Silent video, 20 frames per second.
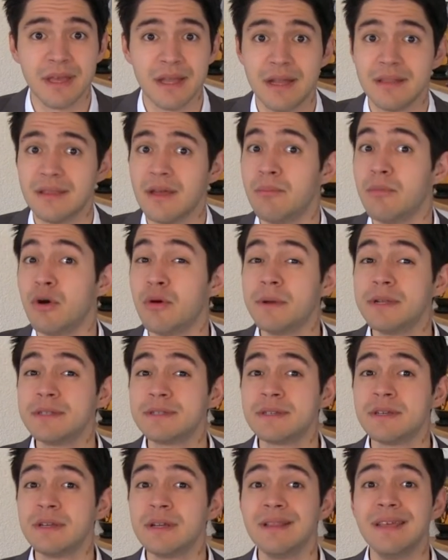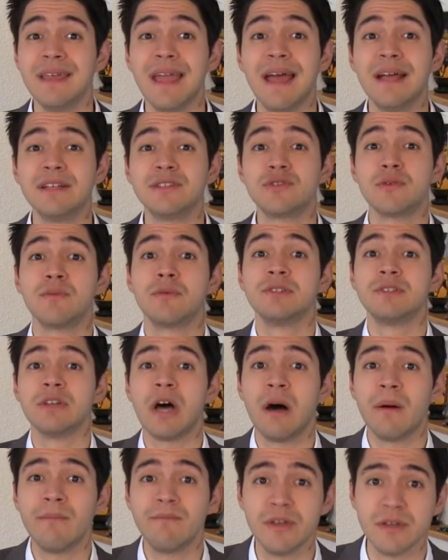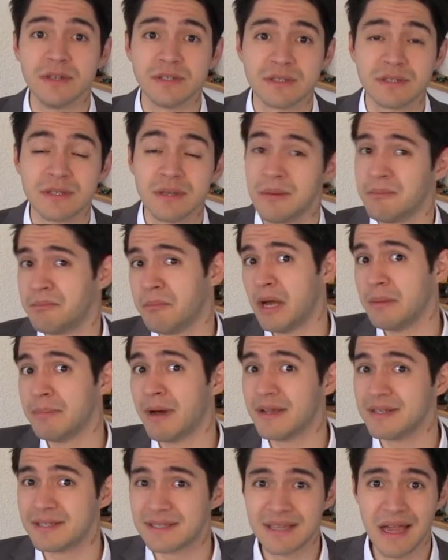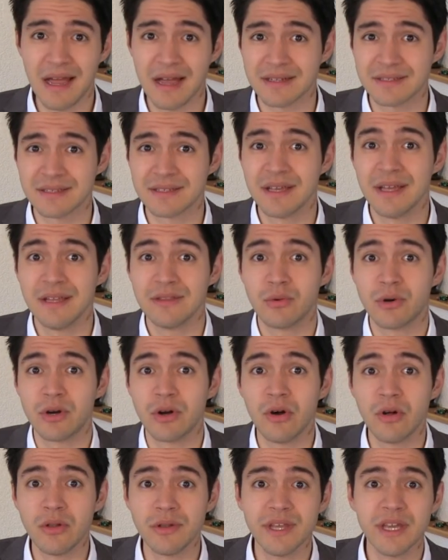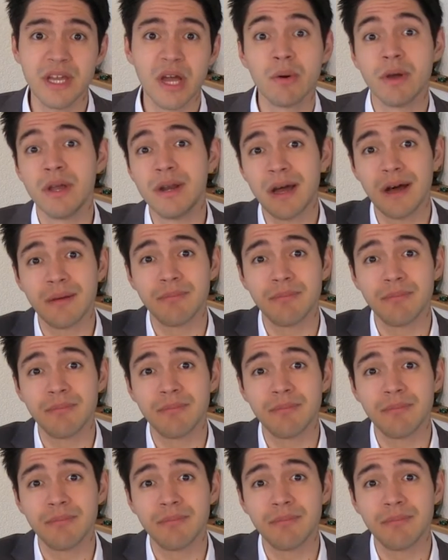And at that moment, the answer was obvious. By buying stocks, they were only going